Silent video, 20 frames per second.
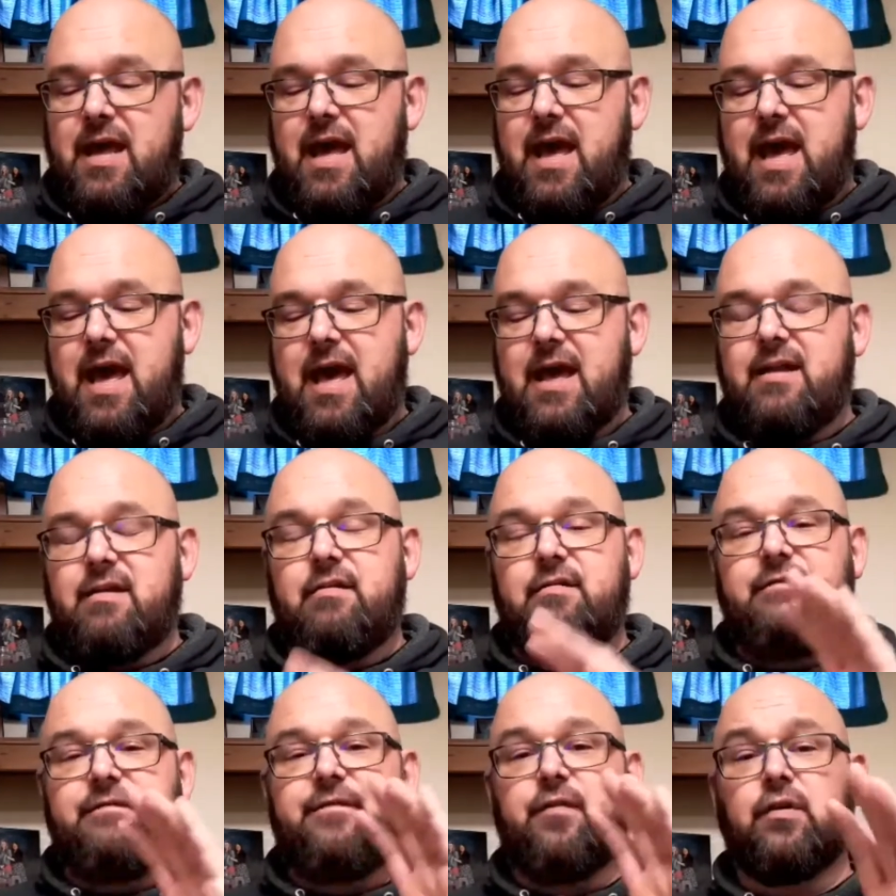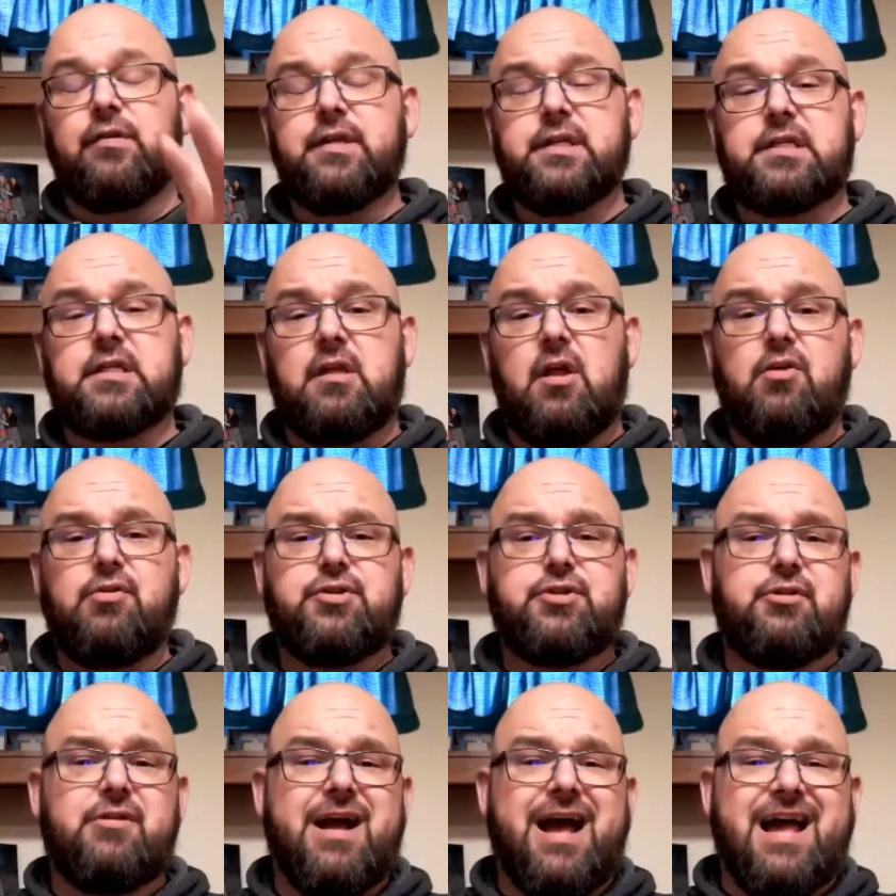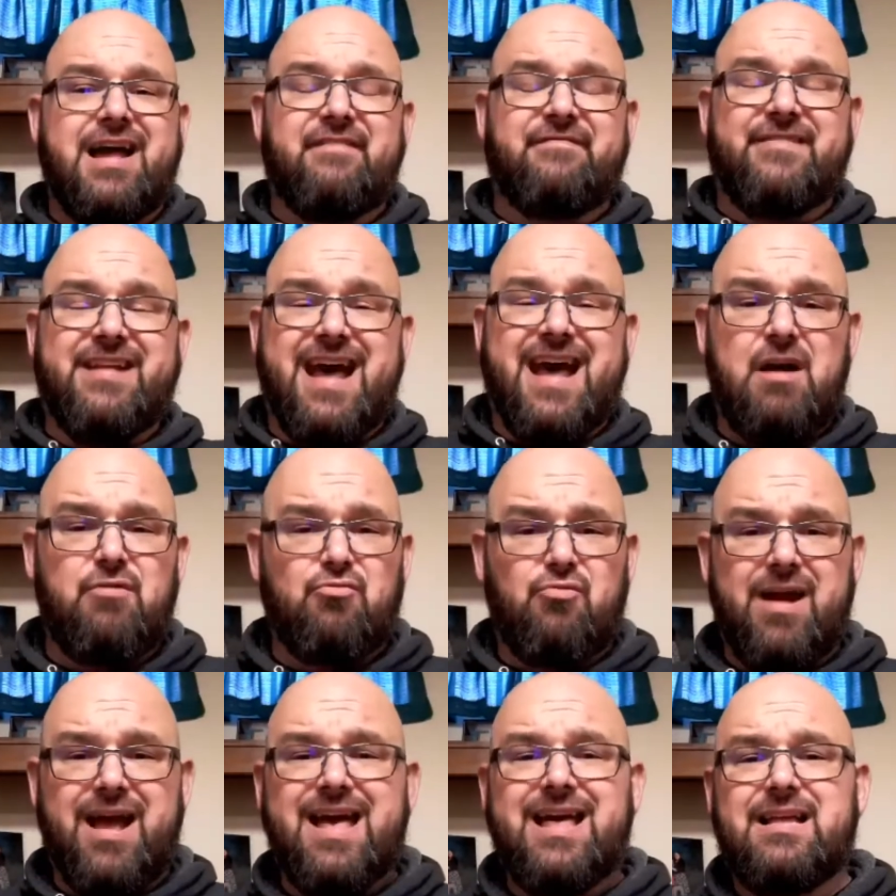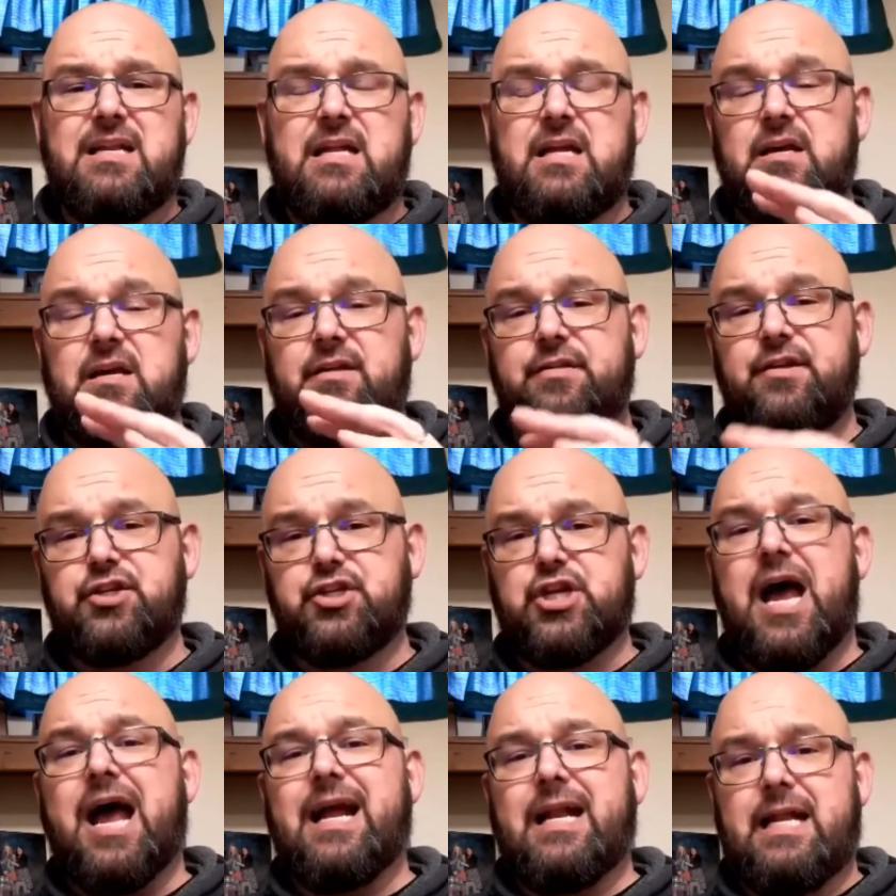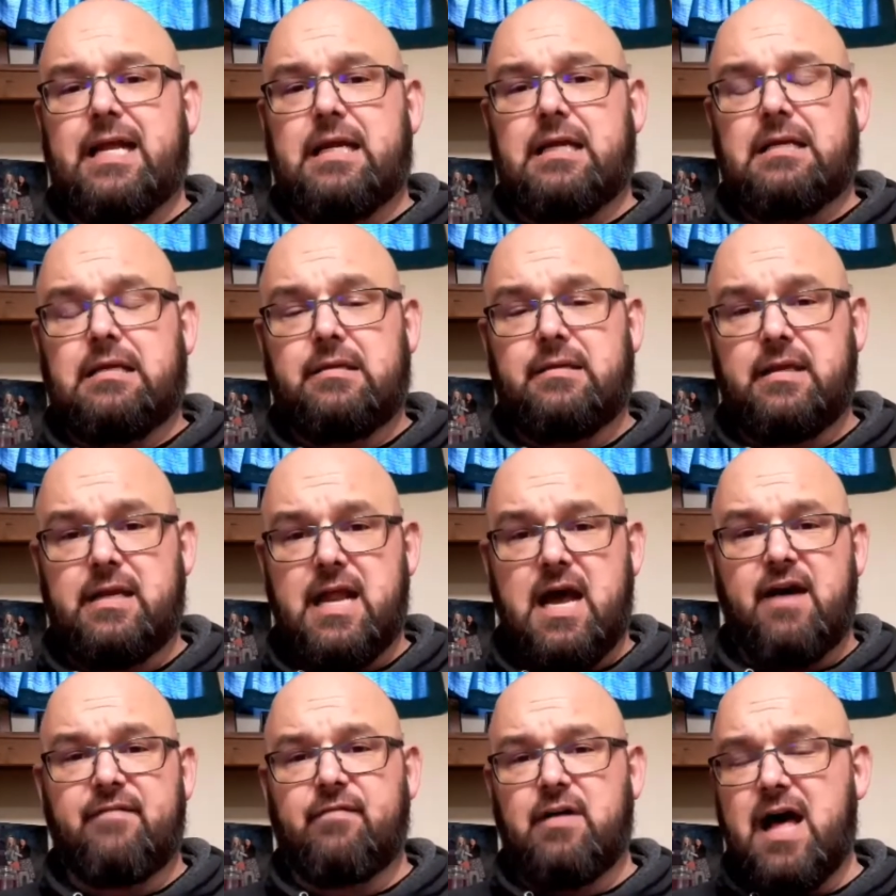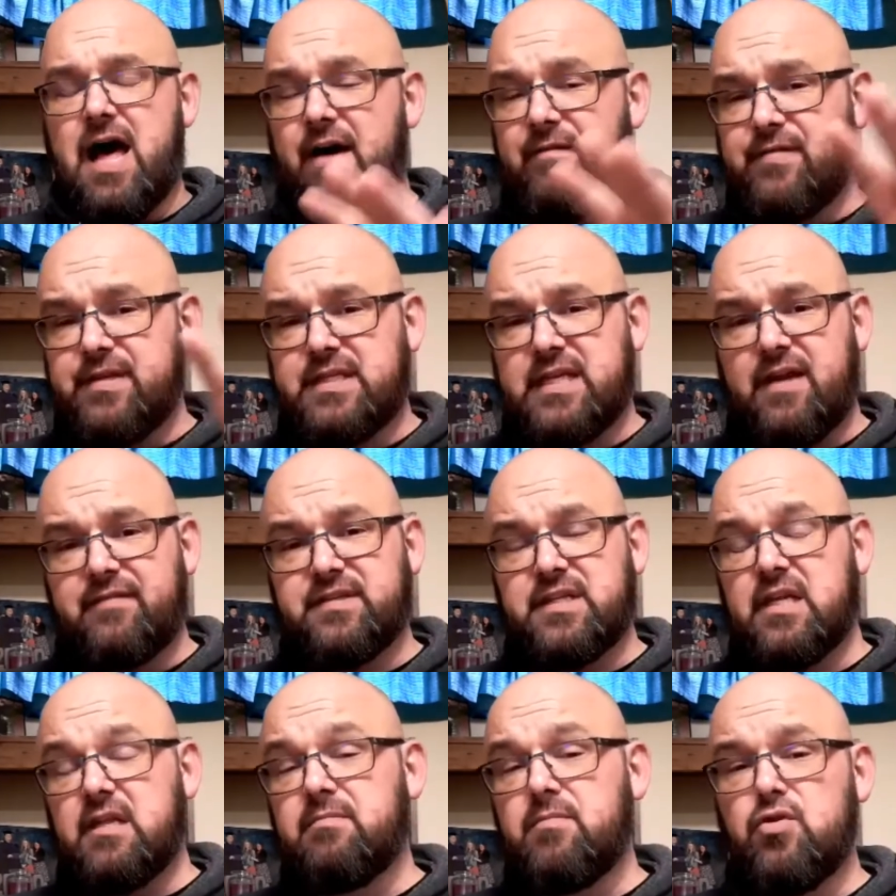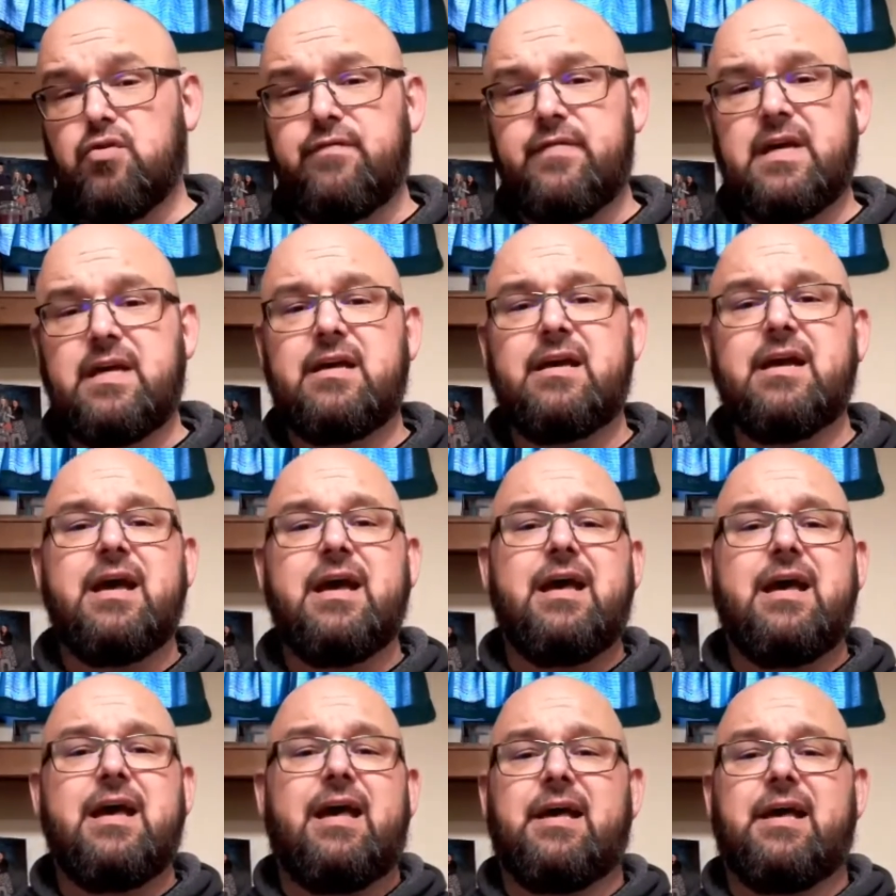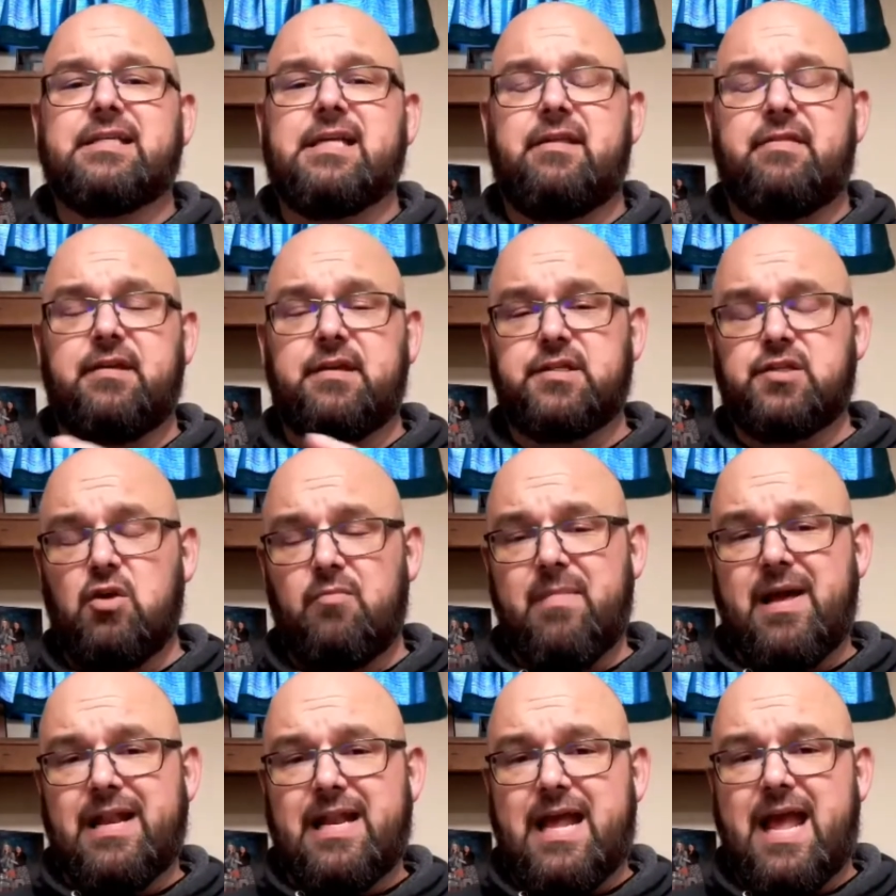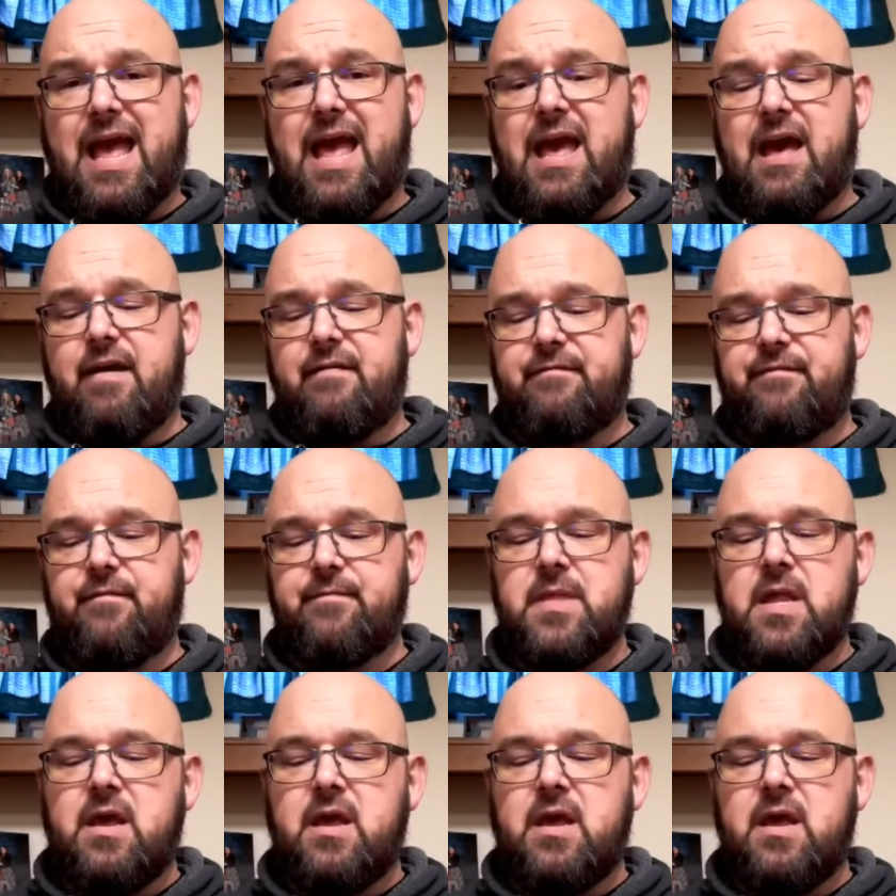And full disclosure, I have not read The Shining, the novel. Obviously, I've seen the movie, as I think so many have.